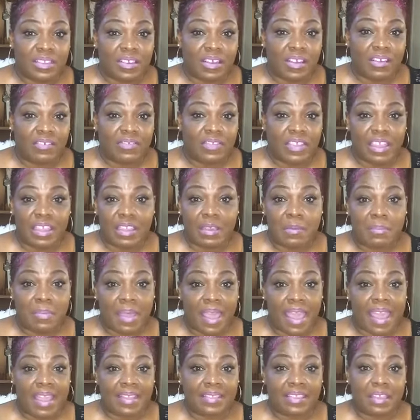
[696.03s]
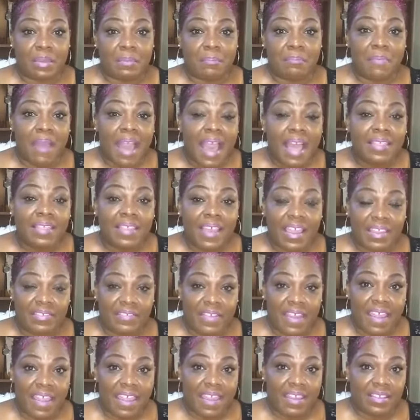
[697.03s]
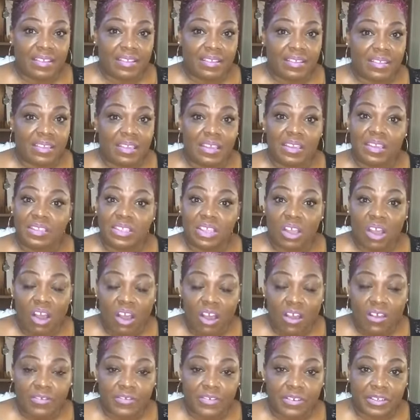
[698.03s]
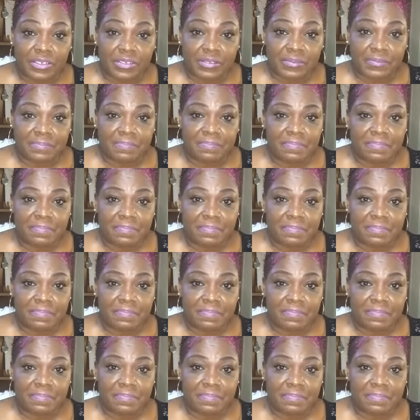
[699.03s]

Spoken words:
of the impact that my life has to offer.